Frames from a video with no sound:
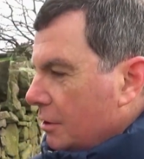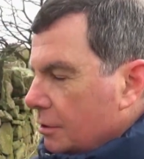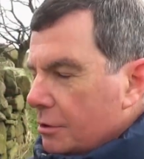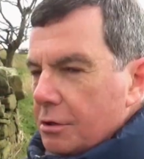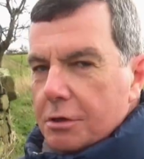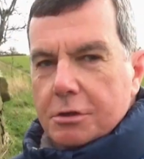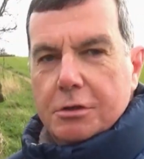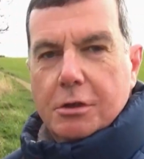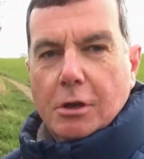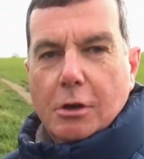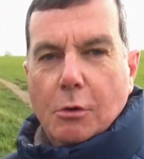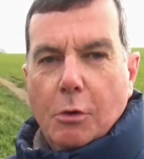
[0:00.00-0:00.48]

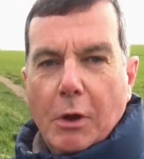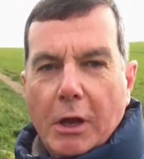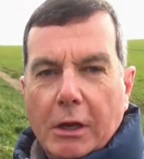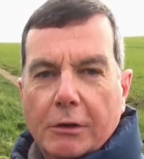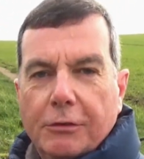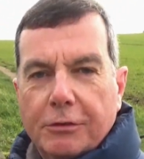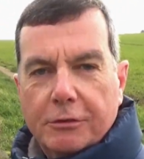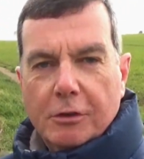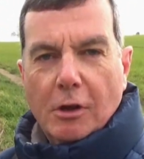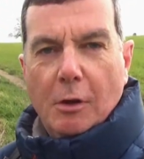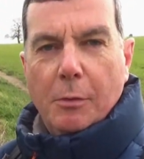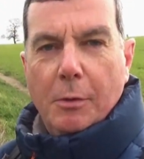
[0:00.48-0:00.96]
Just a quick
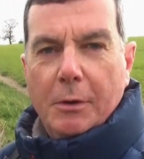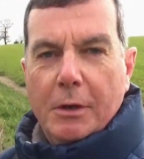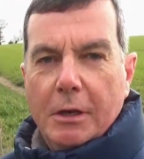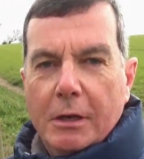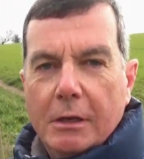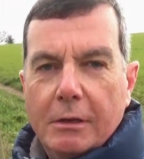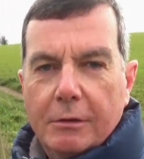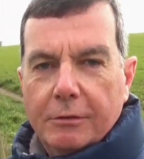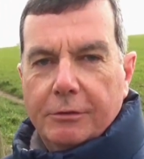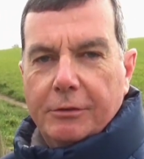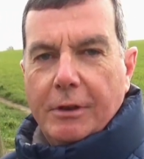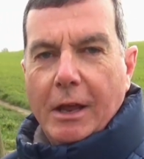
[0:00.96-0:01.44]
stop, I
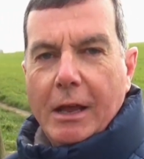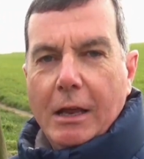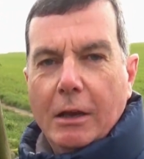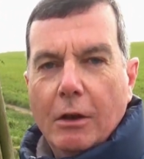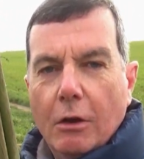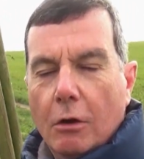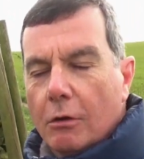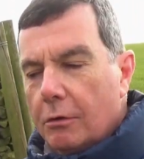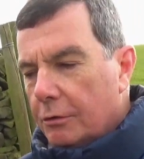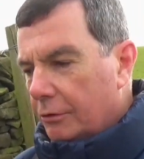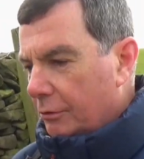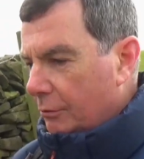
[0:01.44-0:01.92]
didn't stay long